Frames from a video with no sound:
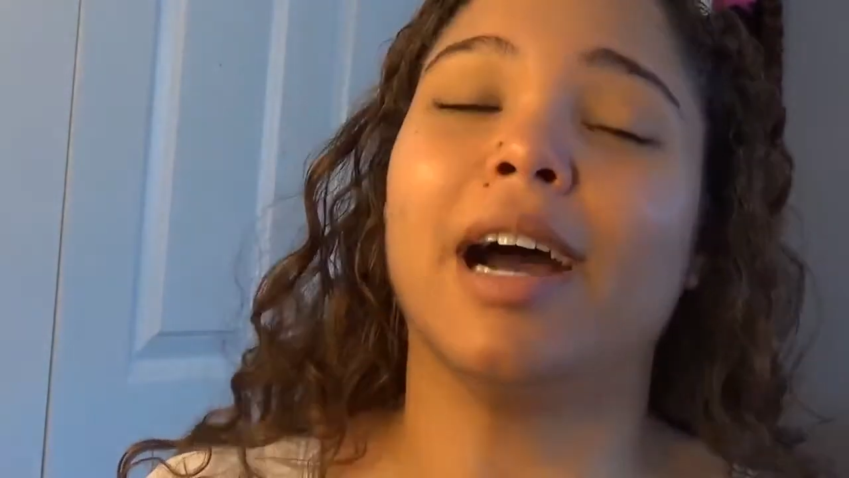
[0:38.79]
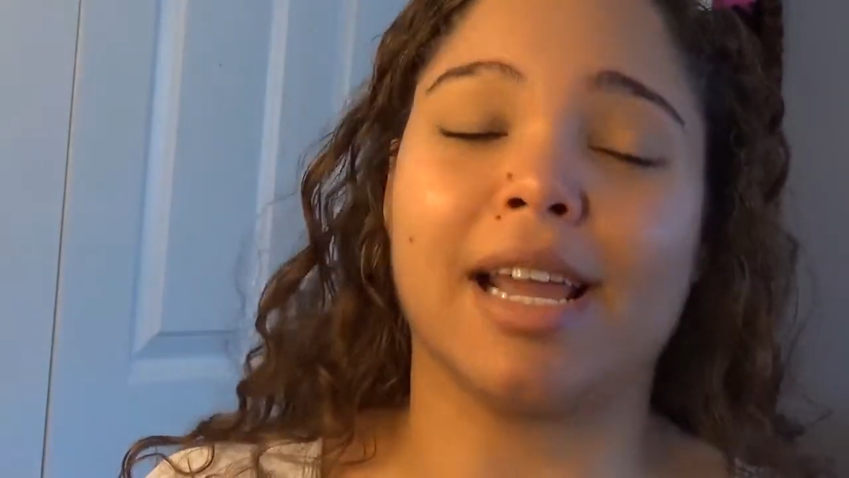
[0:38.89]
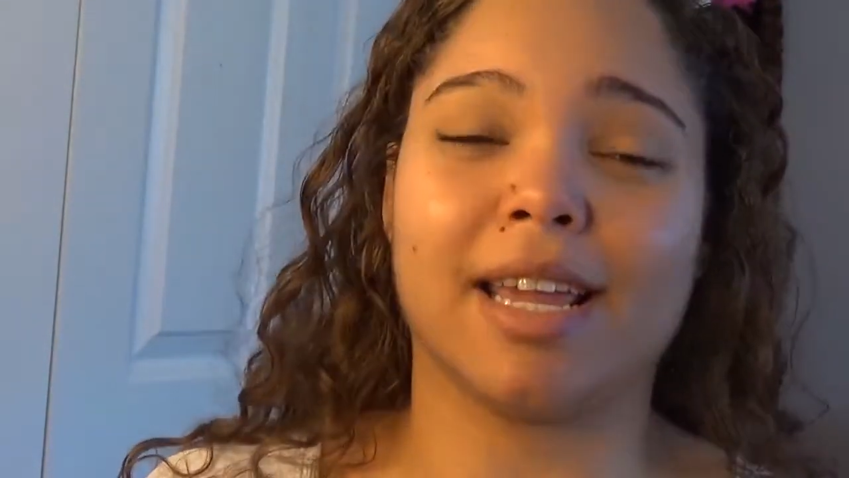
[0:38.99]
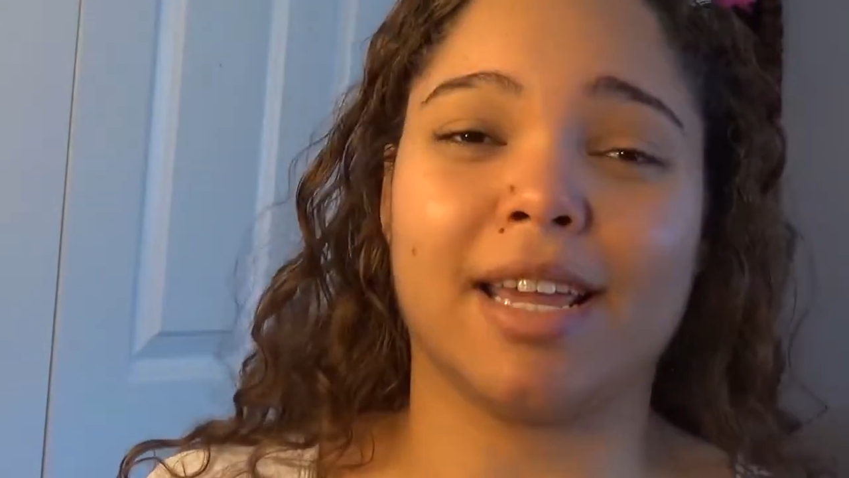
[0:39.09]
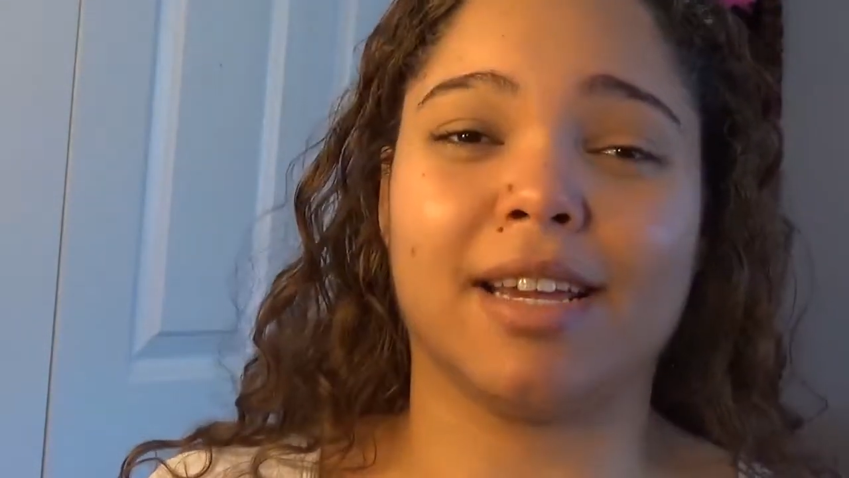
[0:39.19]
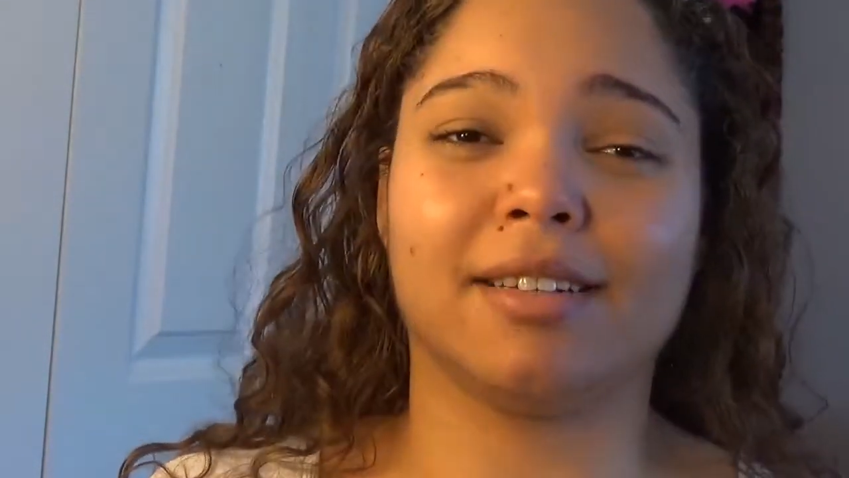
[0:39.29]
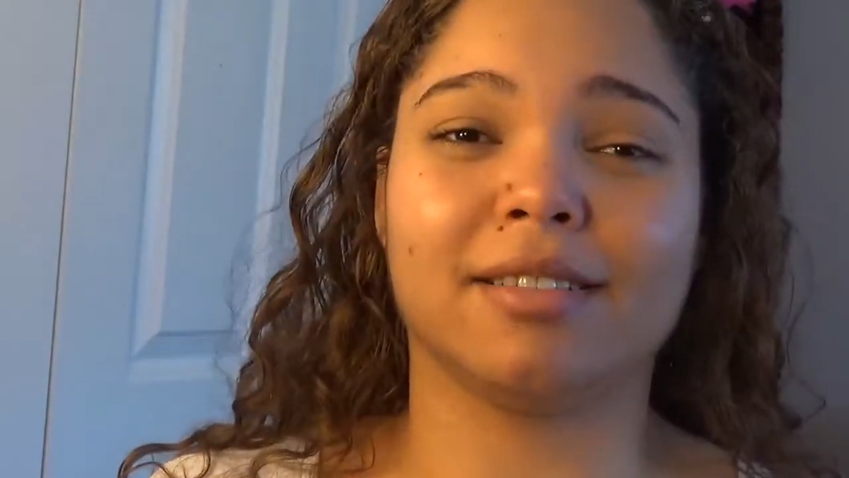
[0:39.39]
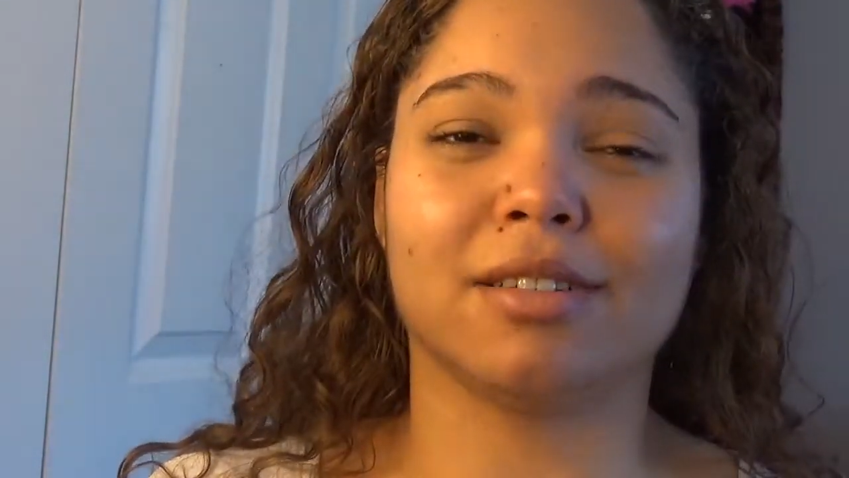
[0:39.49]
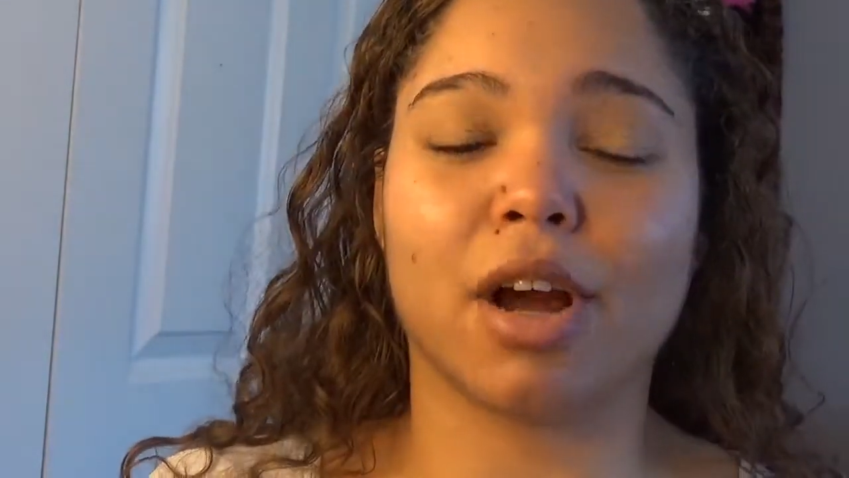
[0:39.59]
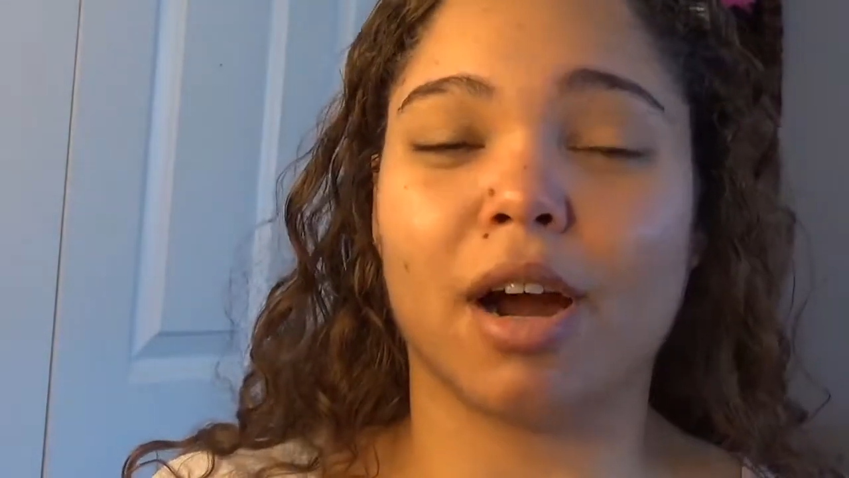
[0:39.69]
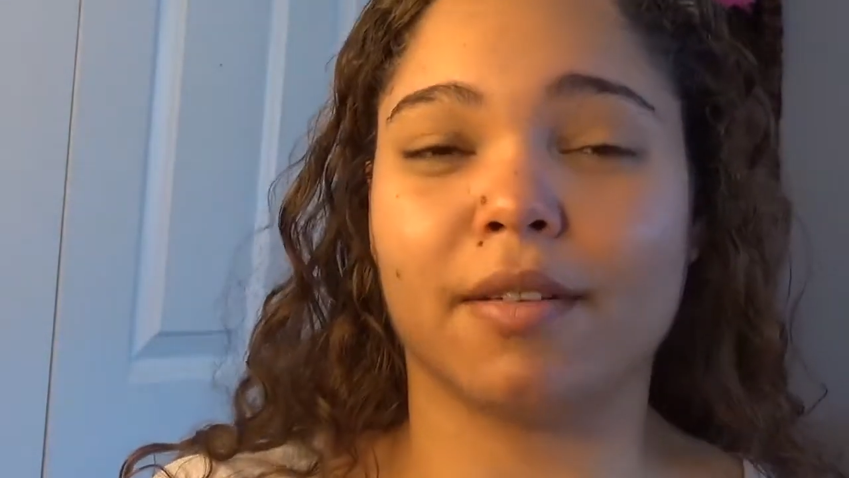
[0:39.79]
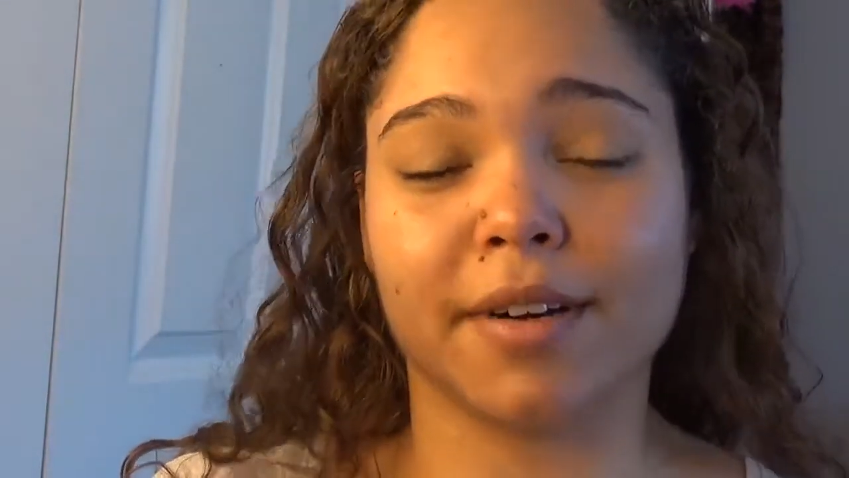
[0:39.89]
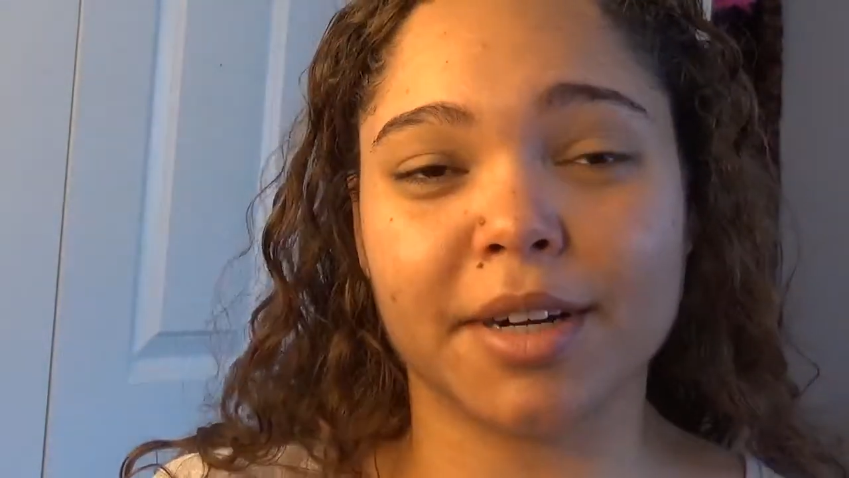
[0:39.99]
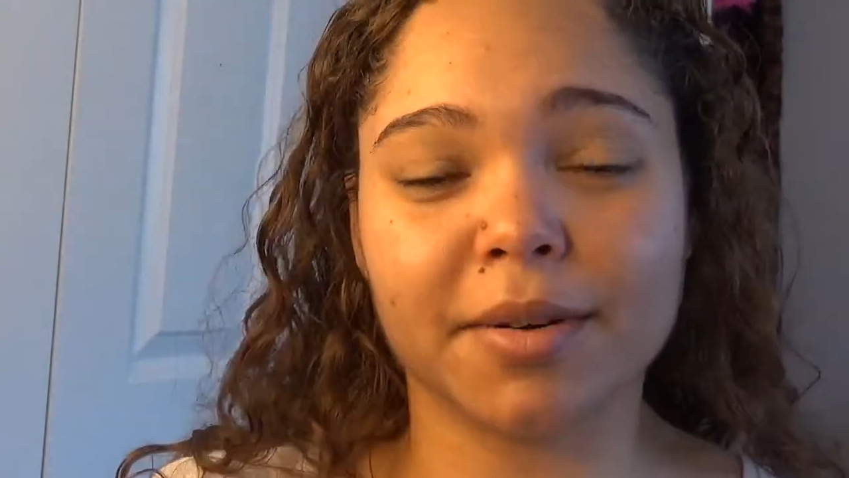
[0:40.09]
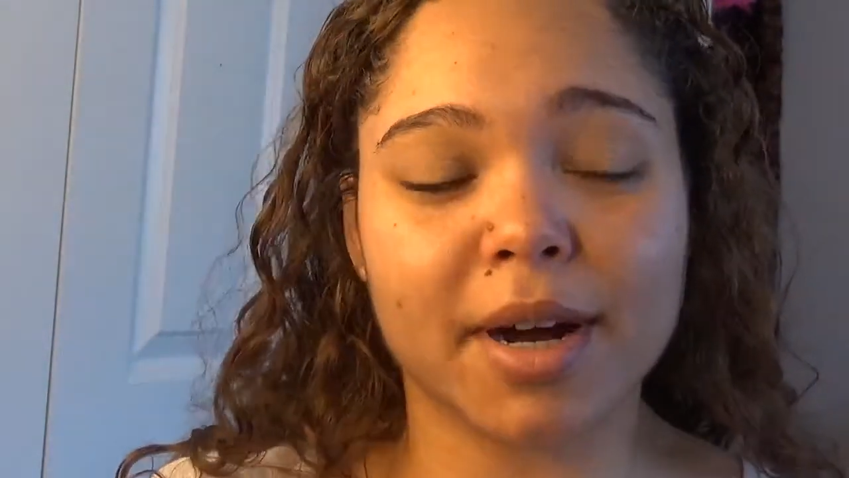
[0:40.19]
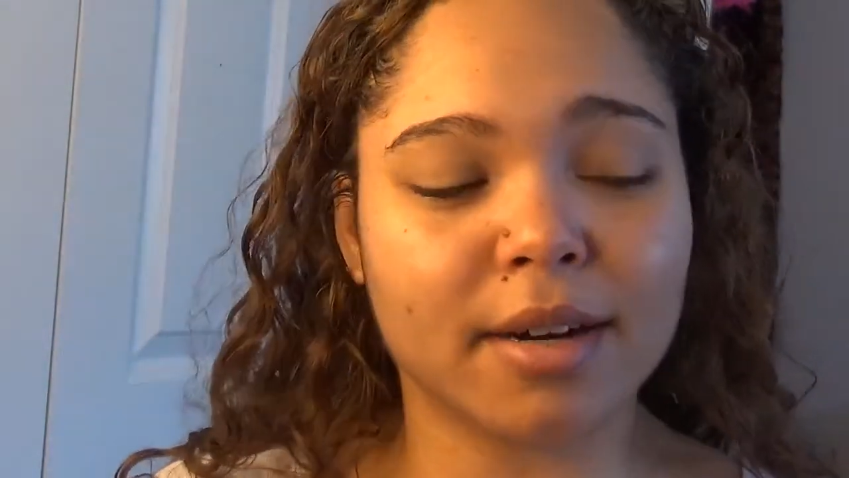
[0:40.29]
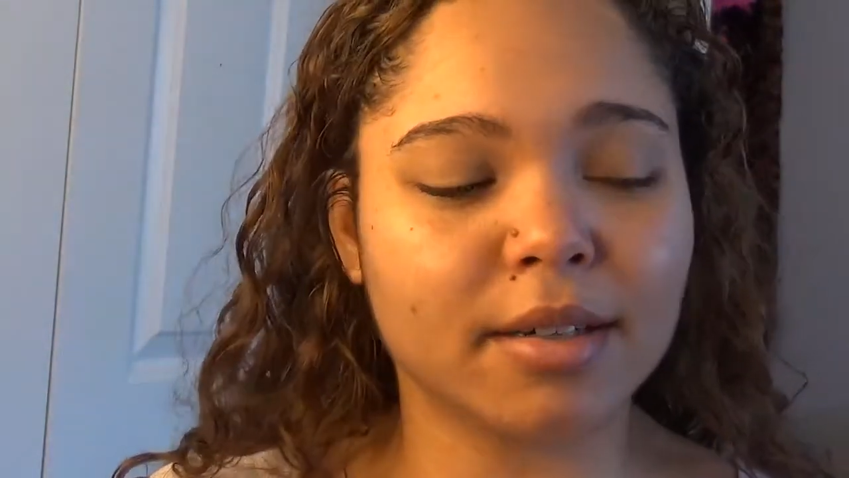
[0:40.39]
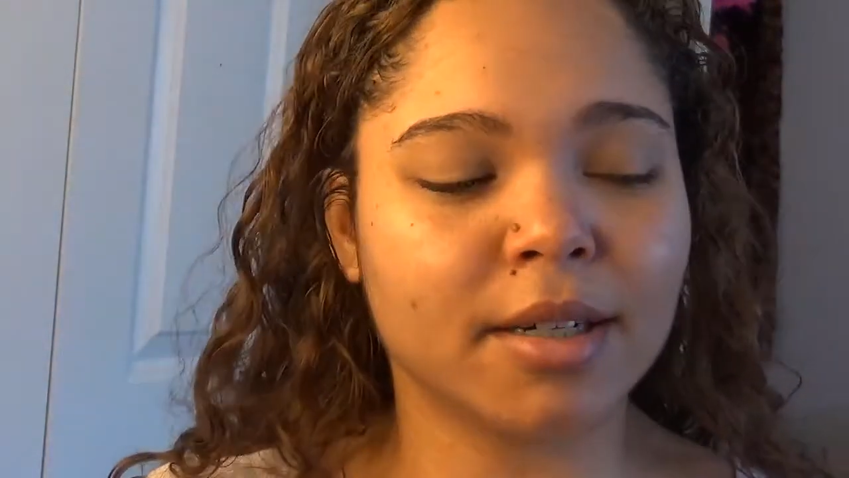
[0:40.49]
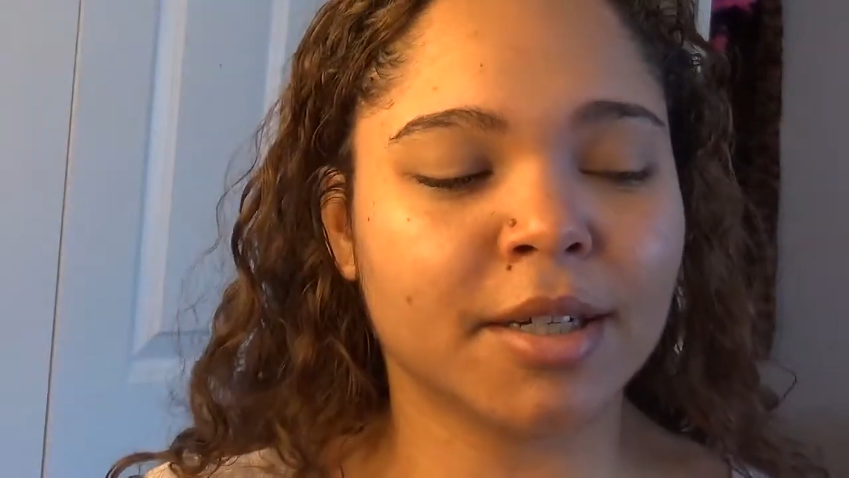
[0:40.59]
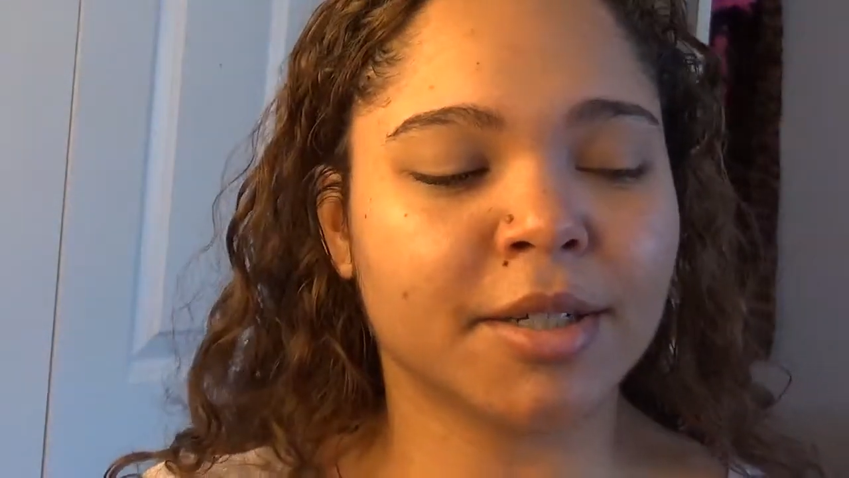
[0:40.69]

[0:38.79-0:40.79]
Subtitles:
I can't talk very well.